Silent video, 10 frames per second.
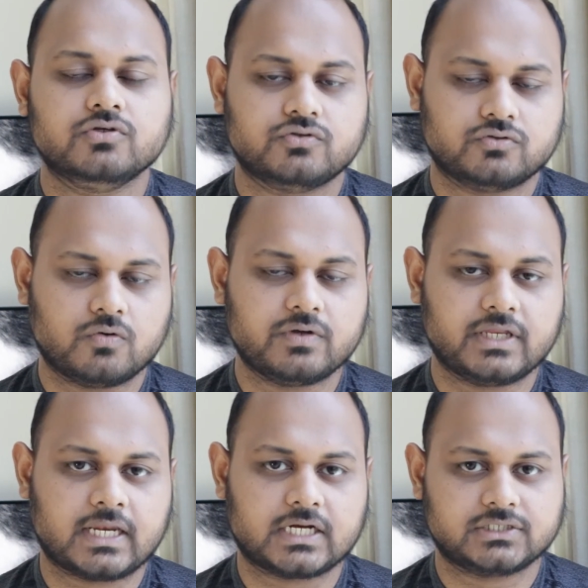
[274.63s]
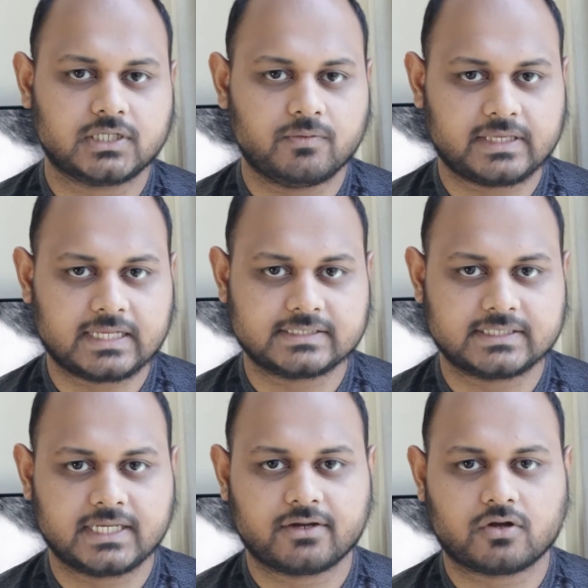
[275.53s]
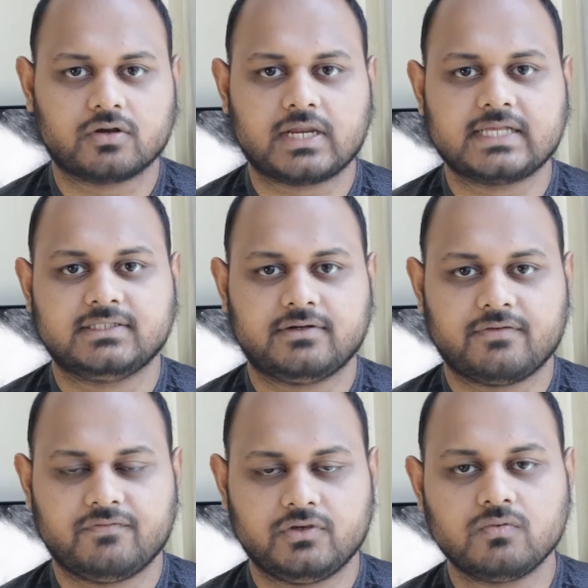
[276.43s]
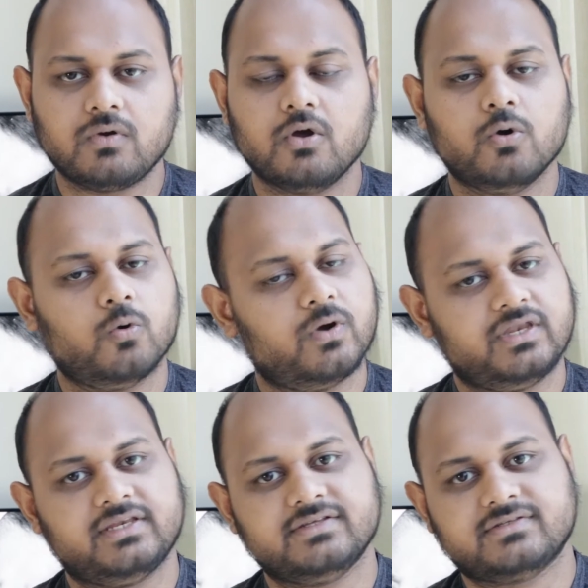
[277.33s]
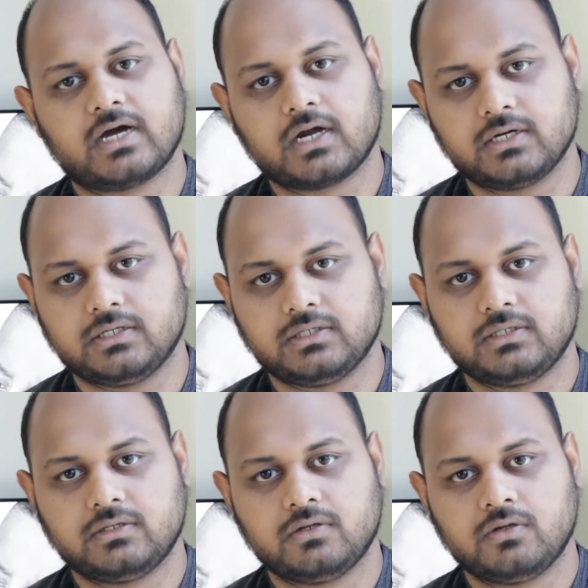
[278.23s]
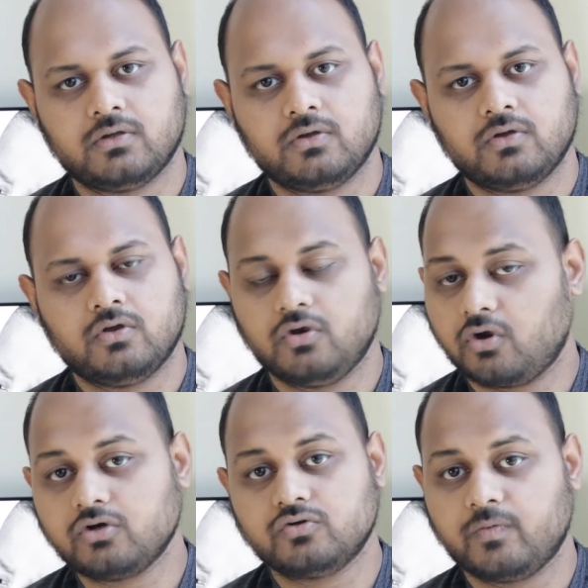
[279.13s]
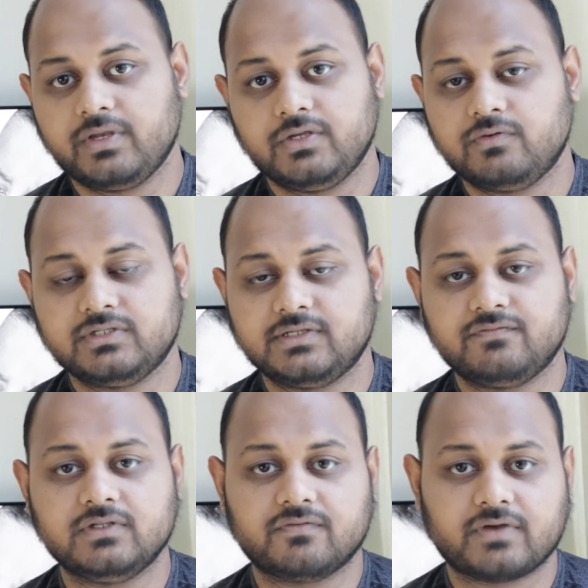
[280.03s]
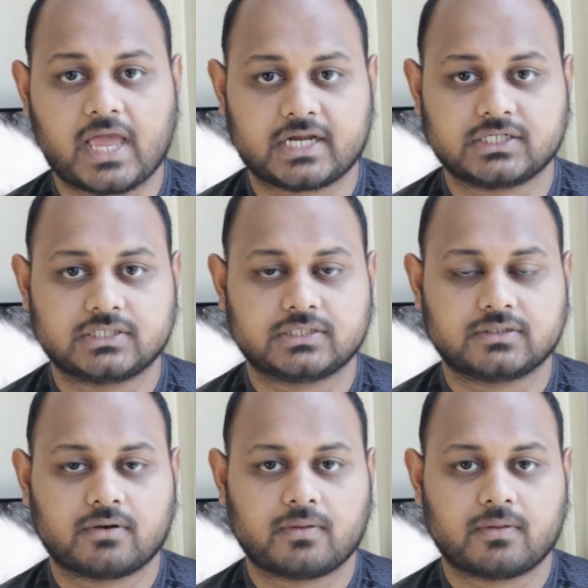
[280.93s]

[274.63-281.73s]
So in a nutshell, we can say recognize the revenue when it is earned, not when you receive the cash.